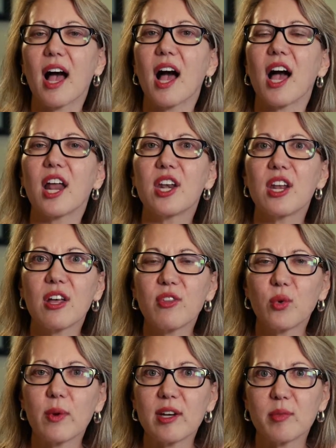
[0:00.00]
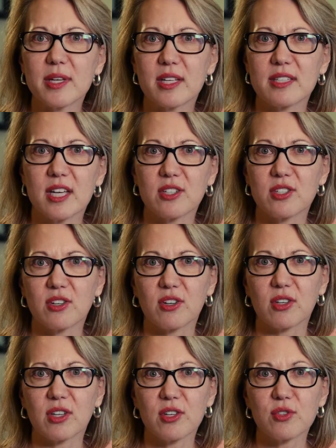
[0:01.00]
Another way to be
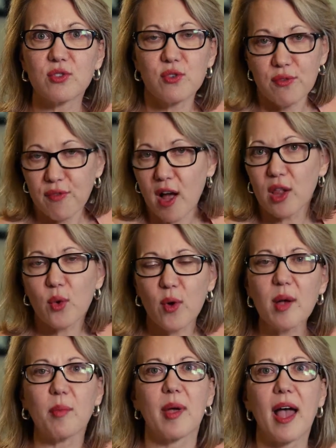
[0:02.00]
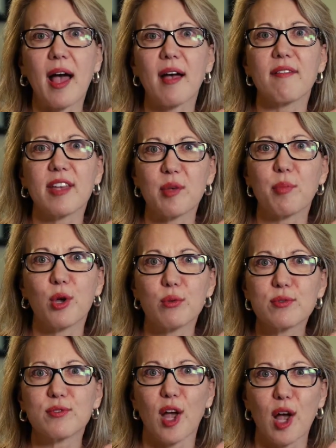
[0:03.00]
intentional is to follow up, have a
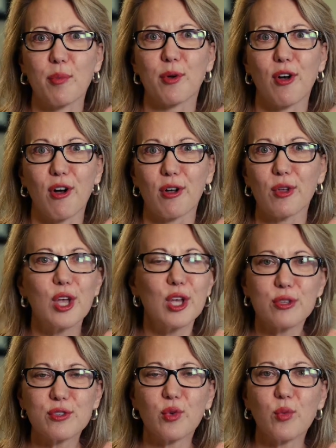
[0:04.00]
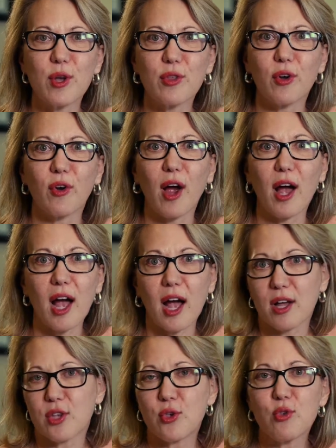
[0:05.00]
post op call. So, whether
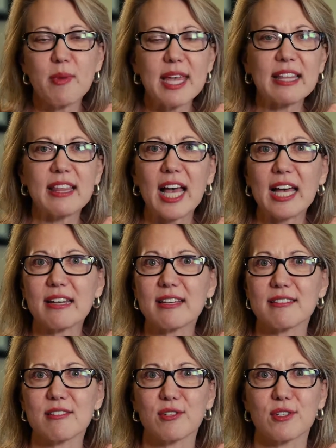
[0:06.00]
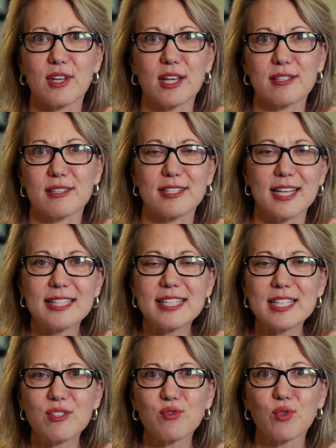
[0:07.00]
you make that as the as the
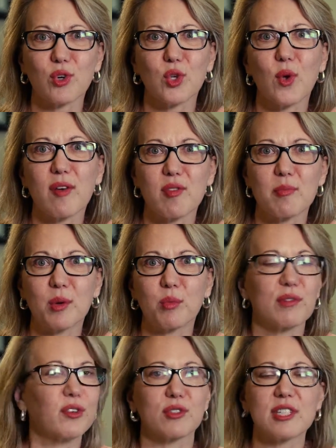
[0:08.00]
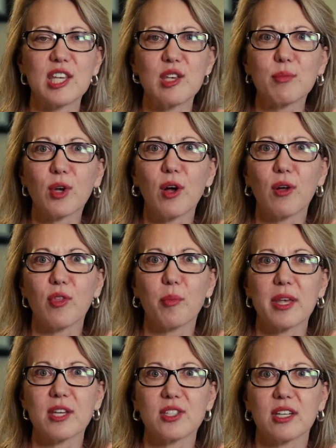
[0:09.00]
dentist or you have a member of your team call the
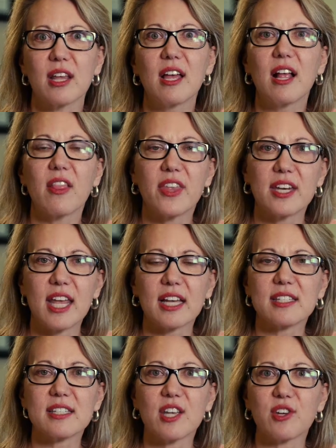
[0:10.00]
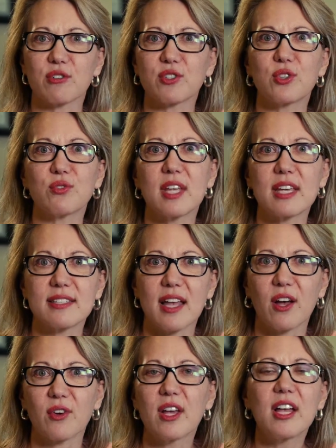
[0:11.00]
patient the next day or two days
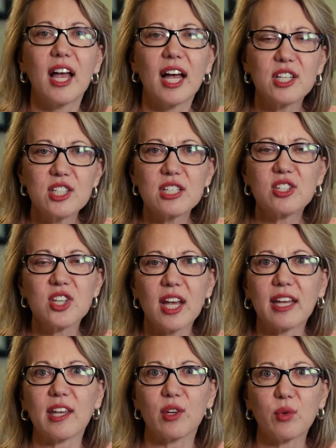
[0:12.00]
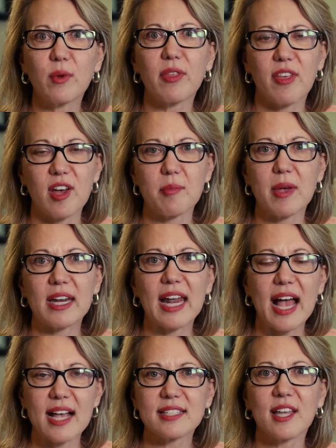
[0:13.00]
out and just check in with them and
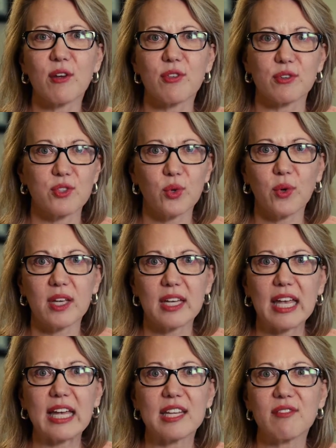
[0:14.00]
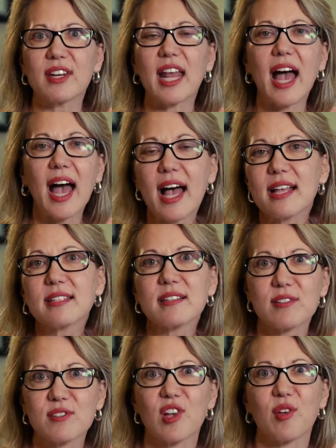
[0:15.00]
ask how they're doing and even ask
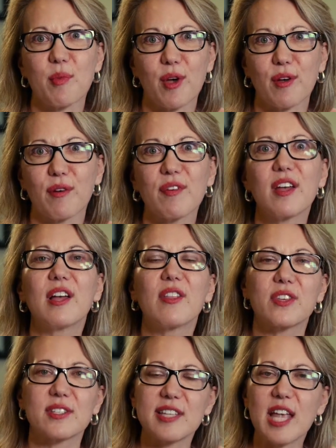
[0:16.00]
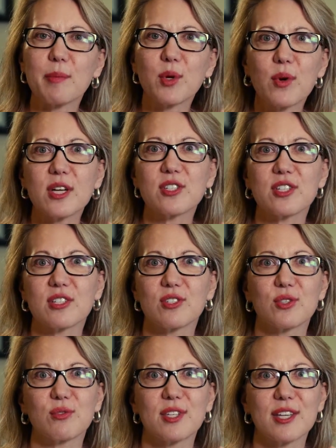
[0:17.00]
some of the same questions
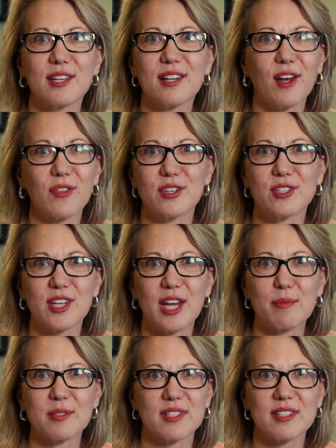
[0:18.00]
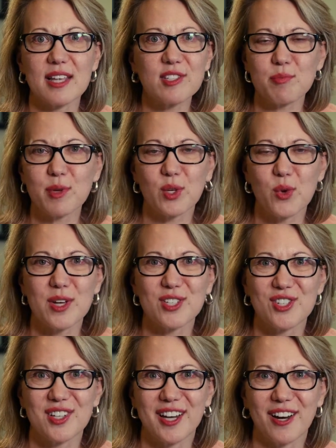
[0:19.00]
you did on the JAMSS assessment
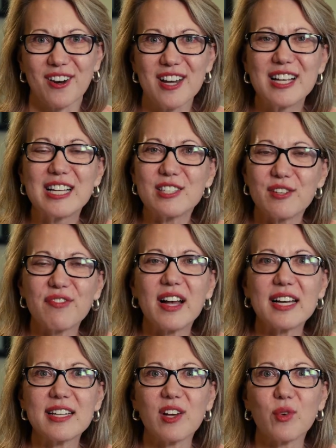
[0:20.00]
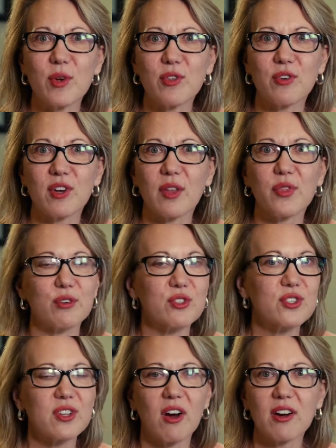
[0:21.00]
questionnaire to find out whether or not they're
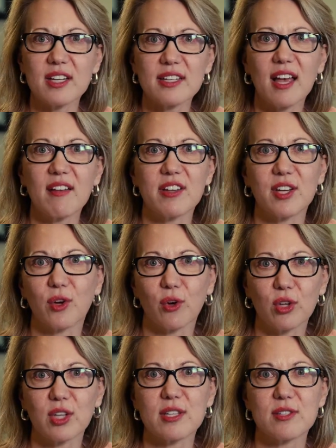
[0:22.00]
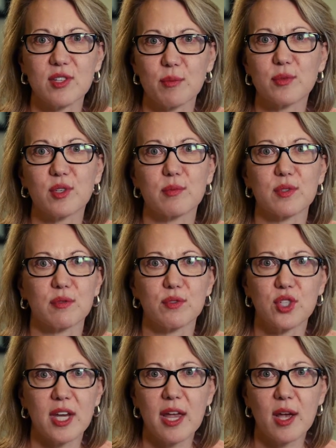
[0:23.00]
starting to have any early symptoms of
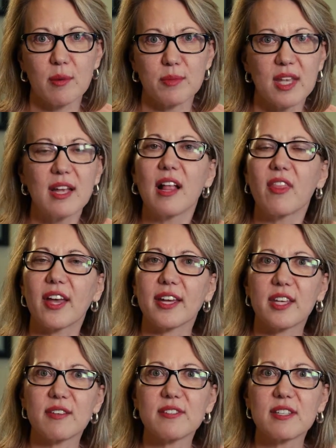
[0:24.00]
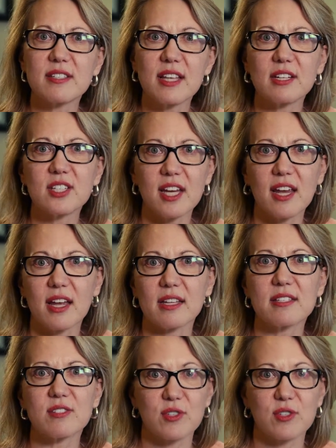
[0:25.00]
JAMSS that gives us that chance to